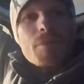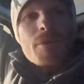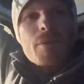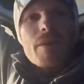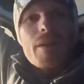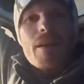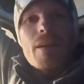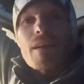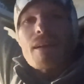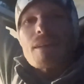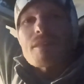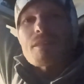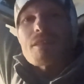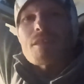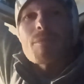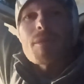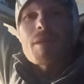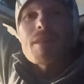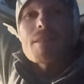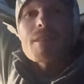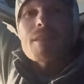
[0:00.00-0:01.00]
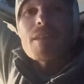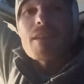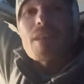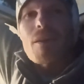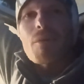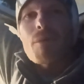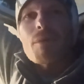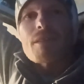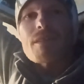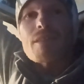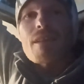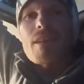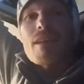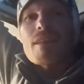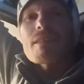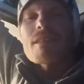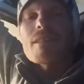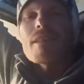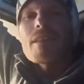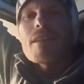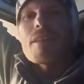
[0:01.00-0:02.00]
But yeah, as I speak to you now, it's
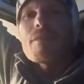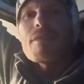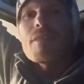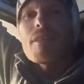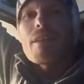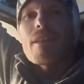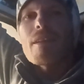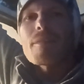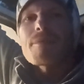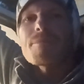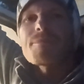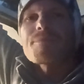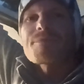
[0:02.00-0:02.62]
Thursday evening,